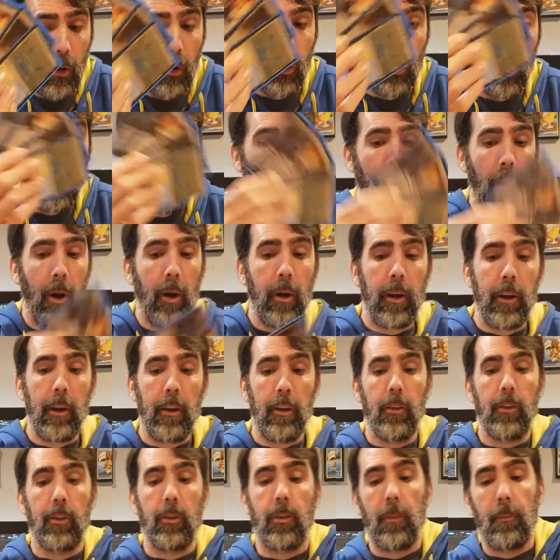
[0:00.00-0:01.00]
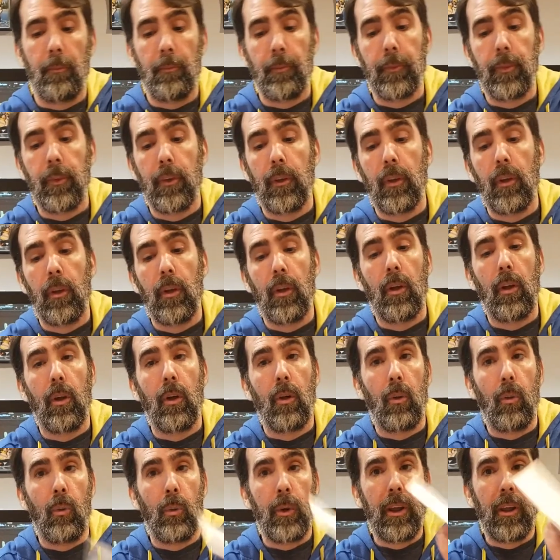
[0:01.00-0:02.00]
cool part is
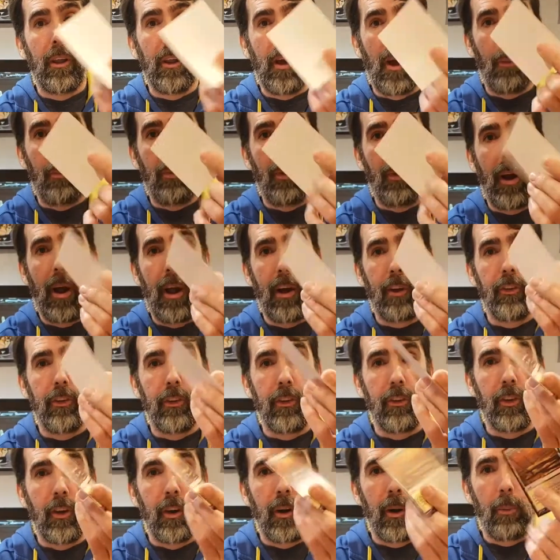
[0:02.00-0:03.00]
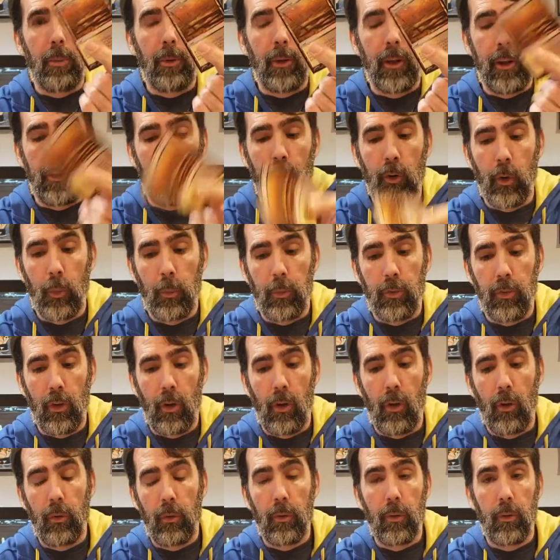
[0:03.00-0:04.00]
we allow proxies in our play group,
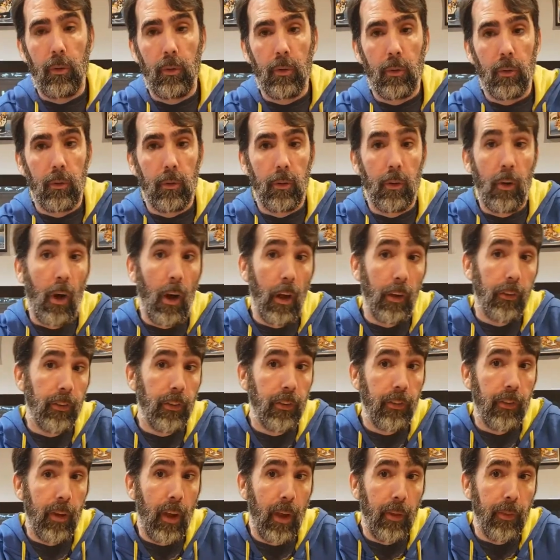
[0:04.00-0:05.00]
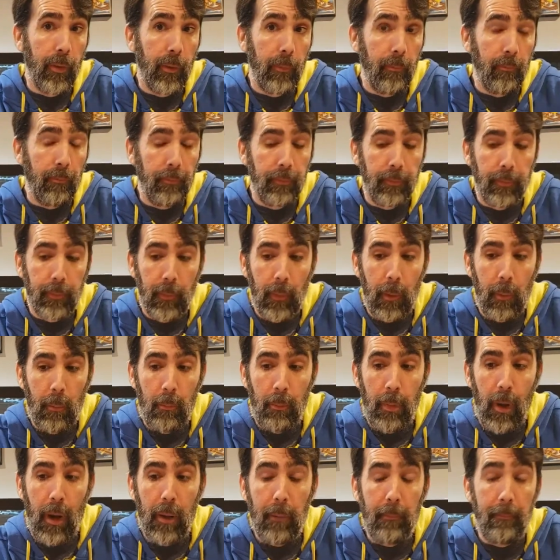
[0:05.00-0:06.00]
so cost is nothing.
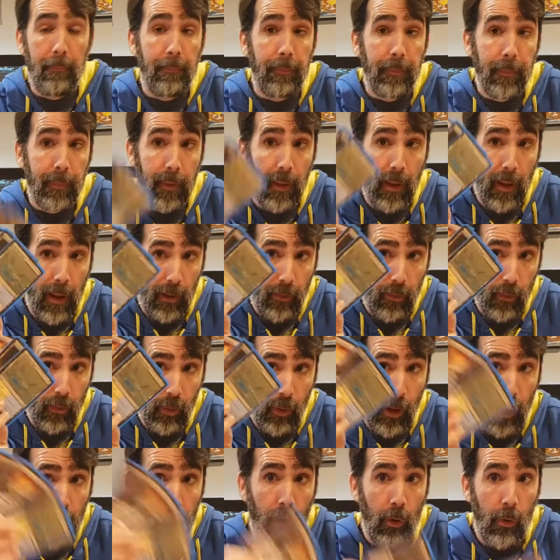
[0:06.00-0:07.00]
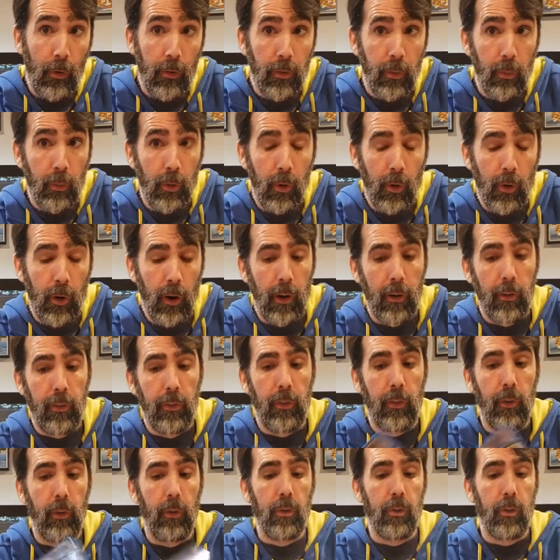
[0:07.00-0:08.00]
But do like to own some real cards
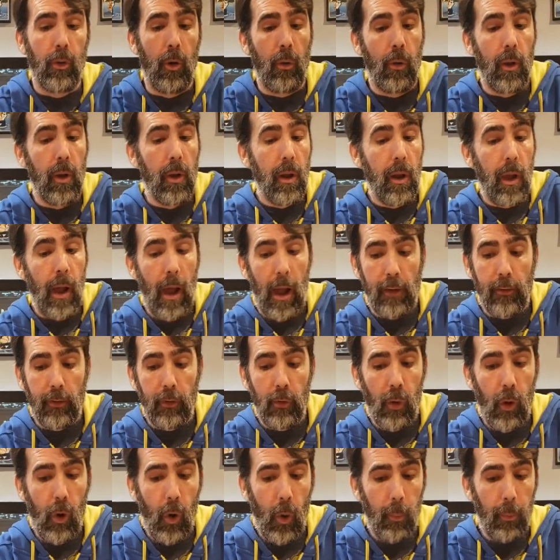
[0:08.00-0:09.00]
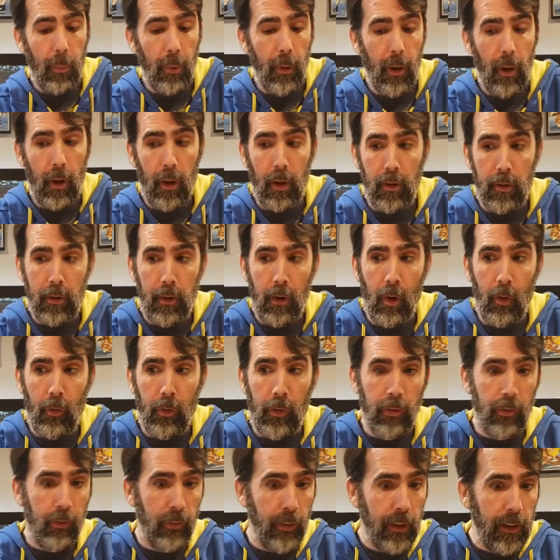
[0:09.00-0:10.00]
too. So I do hope,
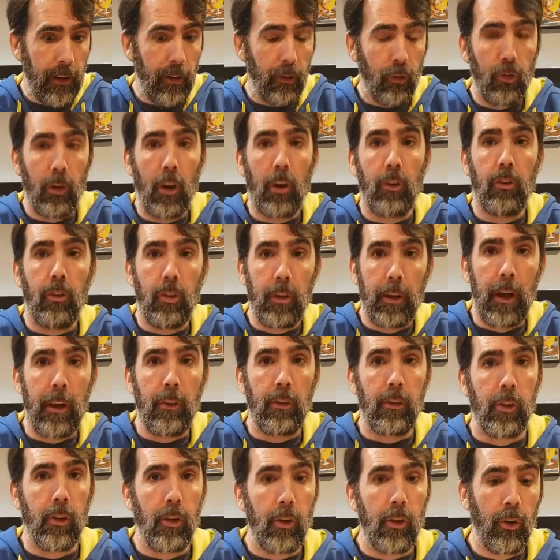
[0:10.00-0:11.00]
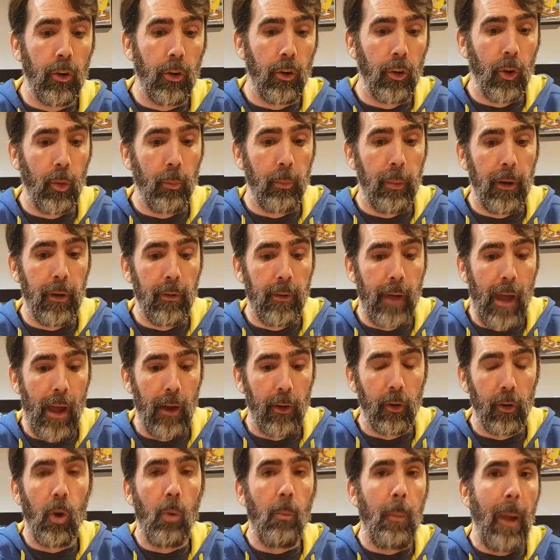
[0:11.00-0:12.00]
this deconstruction, you guys learned a little bit of
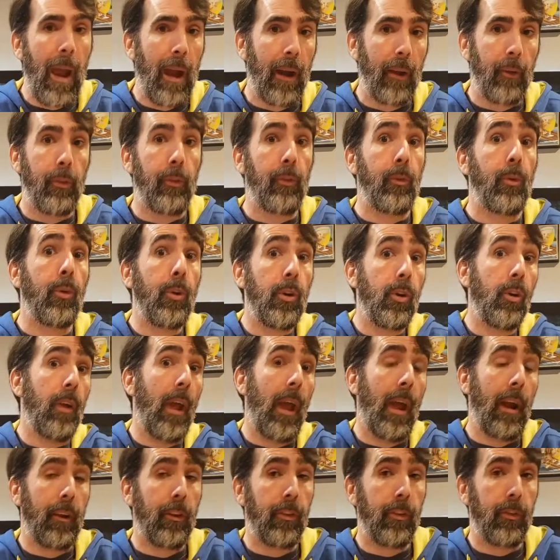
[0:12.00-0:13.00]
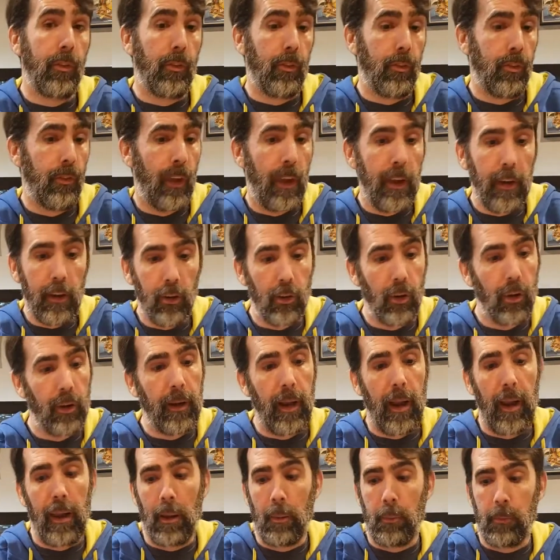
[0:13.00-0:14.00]
how to go back through your decks, take a
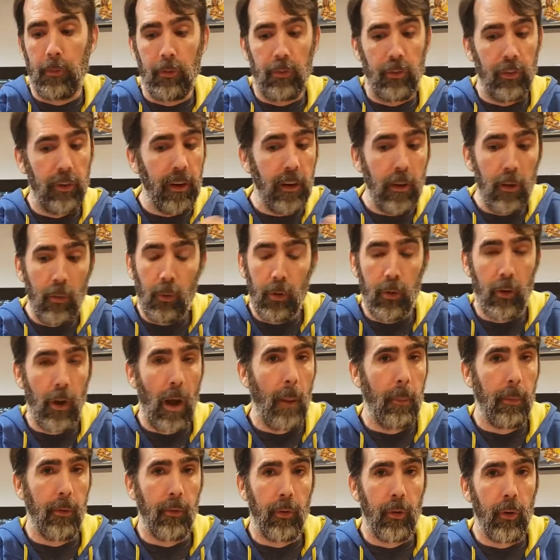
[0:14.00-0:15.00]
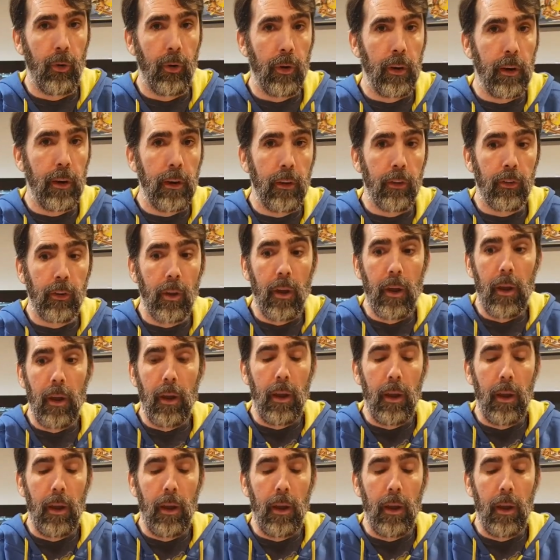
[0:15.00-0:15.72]
look at them, see your opportunities.